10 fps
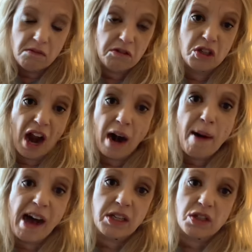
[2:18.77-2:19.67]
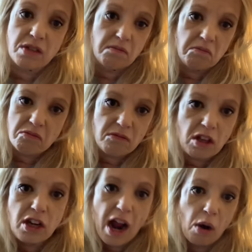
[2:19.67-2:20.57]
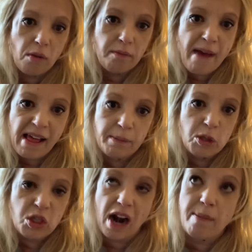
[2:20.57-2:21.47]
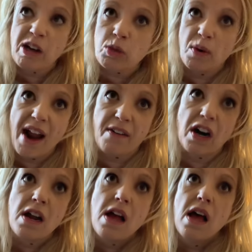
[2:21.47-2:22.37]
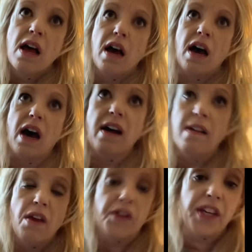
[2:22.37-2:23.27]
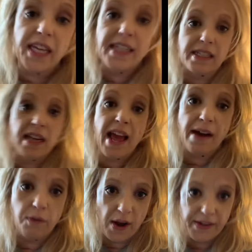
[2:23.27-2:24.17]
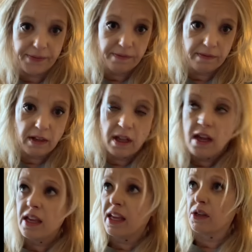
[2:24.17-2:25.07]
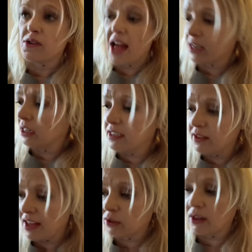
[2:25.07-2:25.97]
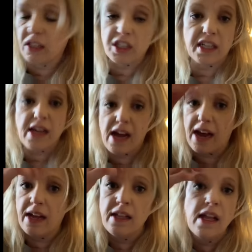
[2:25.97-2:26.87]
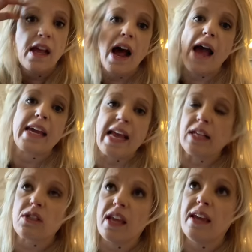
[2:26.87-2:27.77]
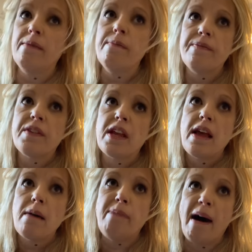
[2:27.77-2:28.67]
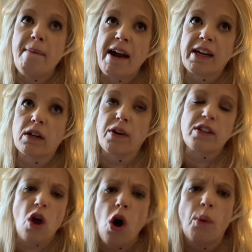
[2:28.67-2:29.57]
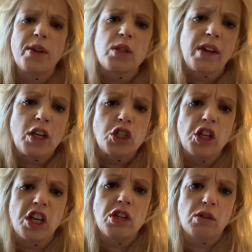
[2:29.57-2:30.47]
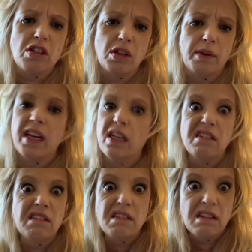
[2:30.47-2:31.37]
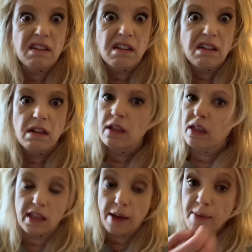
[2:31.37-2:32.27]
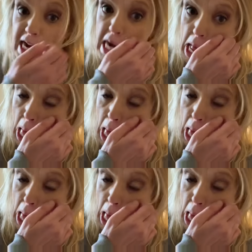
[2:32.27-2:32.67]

Starbucks you know, Malibu, Starbucks, whatever. Uh, he doesn't have one. He is not going to do that trilogy. Uh, I can't see Bob Iger going, oh, it's okay, Snooki, you can do it. I mean,